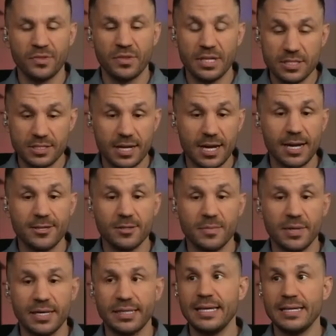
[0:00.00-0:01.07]
this
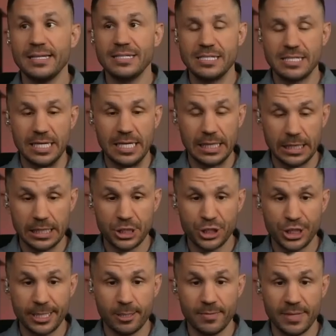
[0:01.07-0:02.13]
document is
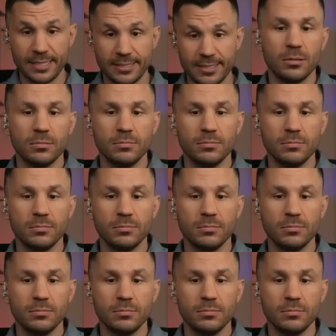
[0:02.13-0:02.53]
legitimate.